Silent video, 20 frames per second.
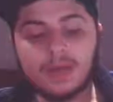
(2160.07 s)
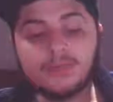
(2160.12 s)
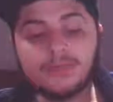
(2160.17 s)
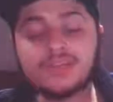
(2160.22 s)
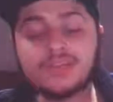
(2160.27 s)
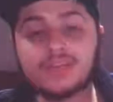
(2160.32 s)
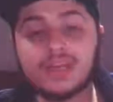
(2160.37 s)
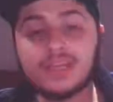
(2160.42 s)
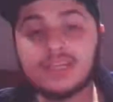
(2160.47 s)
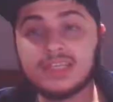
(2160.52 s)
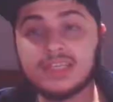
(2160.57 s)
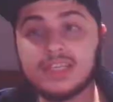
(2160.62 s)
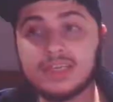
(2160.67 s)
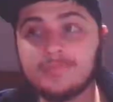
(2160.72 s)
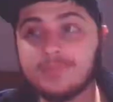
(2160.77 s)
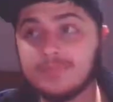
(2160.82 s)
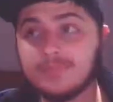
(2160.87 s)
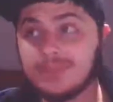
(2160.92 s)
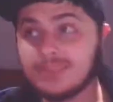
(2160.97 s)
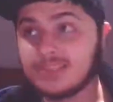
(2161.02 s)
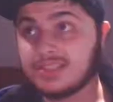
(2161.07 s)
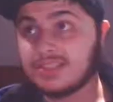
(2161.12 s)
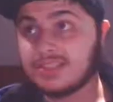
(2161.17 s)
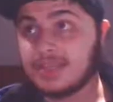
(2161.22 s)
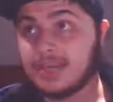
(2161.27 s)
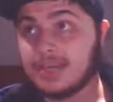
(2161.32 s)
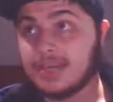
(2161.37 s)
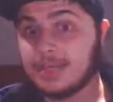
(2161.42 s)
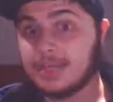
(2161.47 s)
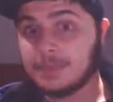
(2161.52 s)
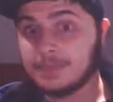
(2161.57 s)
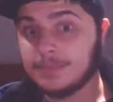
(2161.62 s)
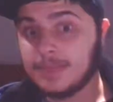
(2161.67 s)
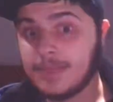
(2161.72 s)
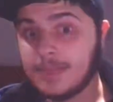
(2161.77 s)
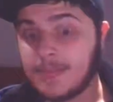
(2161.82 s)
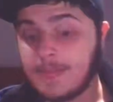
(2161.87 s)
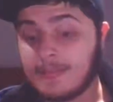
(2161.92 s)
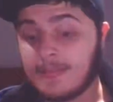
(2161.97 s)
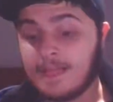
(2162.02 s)
Probably trying to keep them the same,
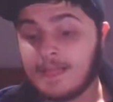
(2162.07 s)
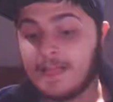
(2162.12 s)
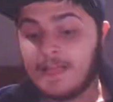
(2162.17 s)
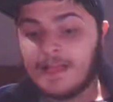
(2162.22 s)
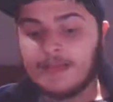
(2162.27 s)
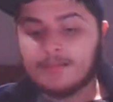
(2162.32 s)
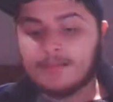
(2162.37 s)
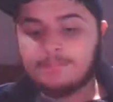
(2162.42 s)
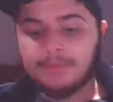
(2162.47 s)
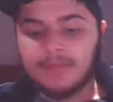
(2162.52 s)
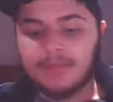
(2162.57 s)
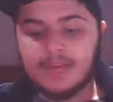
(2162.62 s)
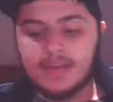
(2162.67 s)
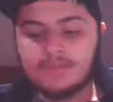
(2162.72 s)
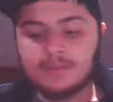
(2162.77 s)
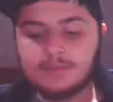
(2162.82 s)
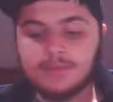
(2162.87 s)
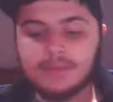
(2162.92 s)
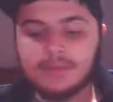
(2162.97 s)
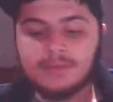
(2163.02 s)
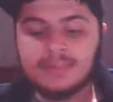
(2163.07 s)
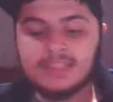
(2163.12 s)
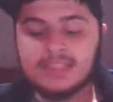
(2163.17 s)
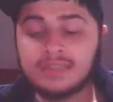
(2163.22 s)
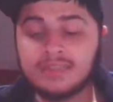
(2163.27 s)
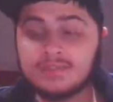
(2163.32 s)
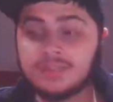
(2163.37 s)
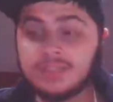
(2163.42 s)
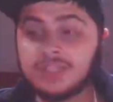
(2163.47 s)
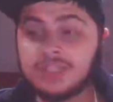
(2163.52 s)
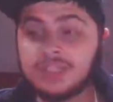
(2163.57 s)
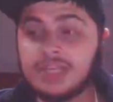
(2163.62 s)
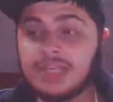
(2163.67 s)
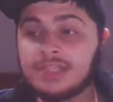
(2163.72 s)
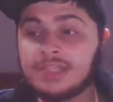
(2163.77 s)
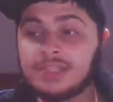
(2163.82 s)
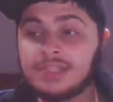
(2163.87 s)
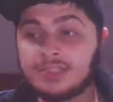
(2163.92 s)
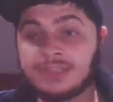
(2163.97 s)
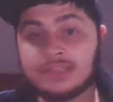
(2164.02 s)
but have to put them in different
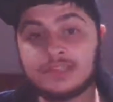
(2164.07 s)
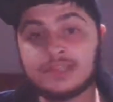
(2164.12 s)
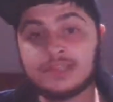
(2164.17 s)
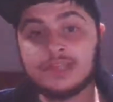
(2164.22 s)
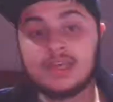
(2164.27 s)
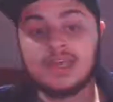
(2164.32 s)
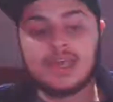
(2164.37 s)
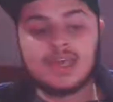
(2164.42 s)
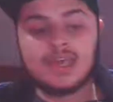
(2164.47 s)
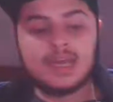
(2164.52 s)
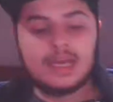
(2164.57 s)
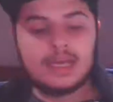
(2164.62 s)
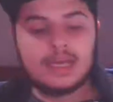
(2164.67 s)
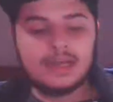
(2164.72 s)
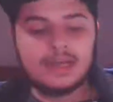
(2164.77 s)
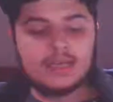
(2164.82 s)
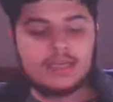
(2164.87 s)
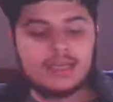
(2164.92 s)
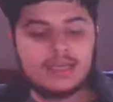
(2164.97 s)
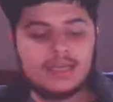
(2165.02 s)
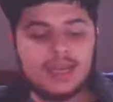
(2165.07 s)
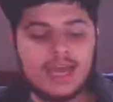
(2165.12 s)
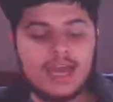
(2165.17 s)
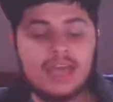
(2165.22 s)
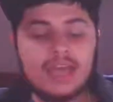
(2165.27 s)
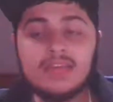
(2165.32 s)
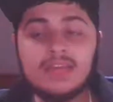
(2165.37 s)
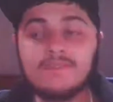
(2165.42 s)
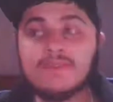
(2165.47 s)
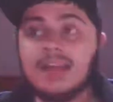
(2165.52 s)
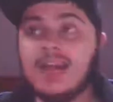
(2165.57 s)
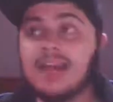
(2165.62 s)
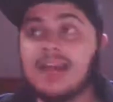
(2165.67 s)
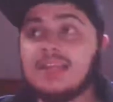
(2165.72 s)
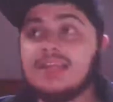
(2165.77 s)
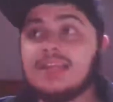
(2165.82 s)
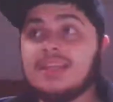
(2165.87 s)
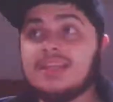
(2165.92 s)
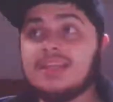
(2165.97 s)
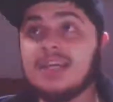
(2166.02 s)
changes. And even
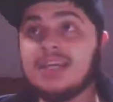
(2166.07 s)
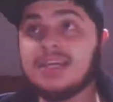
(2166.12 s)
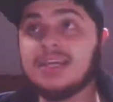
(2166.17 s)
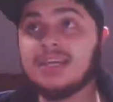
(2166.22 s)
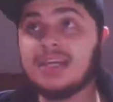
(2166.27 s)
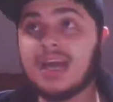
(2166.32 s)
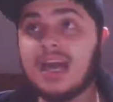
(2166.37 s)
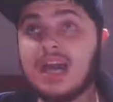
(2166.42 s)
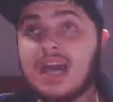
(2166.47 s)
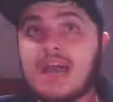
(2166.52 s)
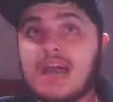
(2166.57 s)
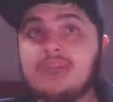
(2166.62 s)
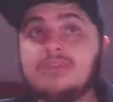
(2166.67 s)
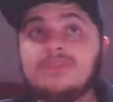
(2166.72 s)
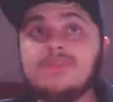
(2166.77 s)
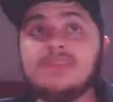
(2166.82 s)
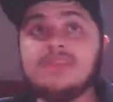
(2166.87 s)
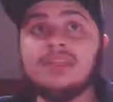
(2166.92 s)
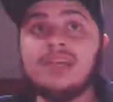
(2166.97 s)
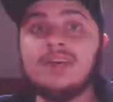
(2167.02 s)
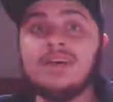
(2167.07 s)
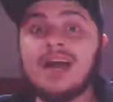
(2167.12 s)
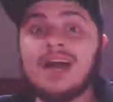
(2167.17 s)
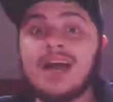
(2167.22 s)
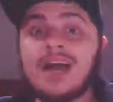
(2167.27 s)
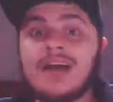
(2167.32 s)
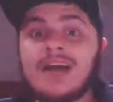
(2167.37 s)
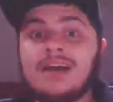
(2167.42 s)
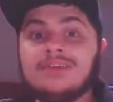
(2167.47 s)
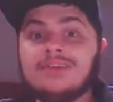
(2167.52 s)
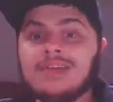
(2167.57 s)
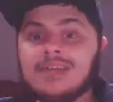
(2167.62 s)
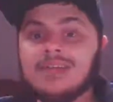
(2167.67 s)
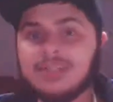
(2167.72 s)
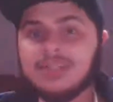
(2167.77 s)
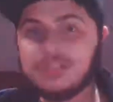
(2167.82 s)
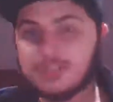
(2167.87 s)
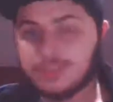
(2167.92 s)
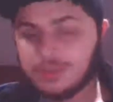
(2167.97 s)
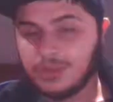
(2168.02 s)
I don't even know how
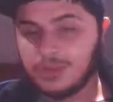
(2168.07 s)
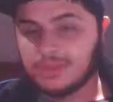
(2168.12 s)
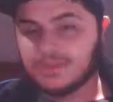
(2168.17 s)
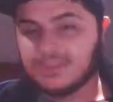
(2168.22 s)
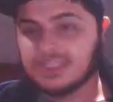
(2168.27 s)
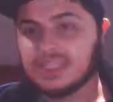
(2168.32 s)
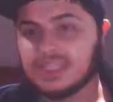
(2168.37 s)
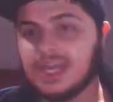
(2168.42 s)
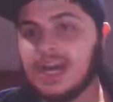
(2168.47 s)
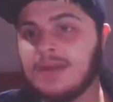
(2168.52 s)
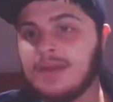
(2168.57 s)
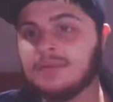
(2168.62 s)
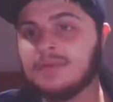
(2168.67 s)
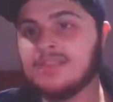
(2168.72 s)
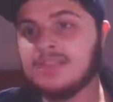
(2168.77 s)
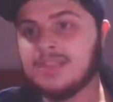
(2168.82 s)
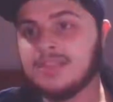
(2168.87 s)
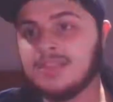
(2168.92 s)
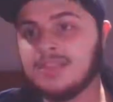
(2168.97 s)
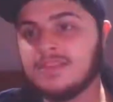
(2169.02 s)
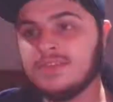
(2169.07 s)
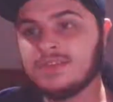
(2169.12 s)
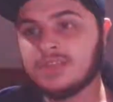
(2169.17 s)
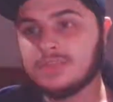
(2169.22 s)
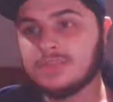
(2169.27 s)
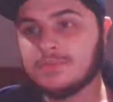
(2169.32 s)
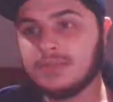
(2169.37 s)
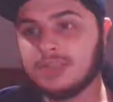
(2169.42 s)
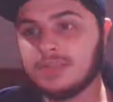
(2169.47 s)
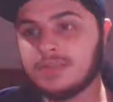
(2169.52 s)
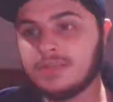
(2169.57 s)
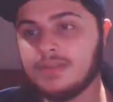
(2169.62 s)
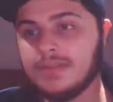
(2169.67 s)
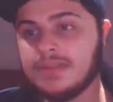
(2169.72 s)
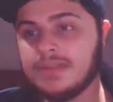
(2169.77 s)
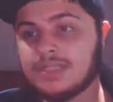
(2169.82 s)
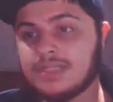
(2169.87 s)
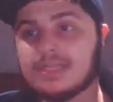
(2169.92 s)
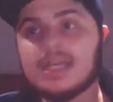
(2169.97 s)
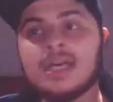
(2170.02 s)
short of a time the Disney special
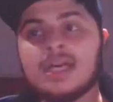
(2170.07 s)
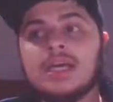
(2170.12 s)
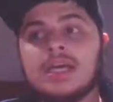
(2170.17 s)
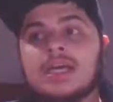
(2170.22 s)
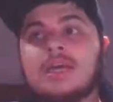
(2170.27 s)
is,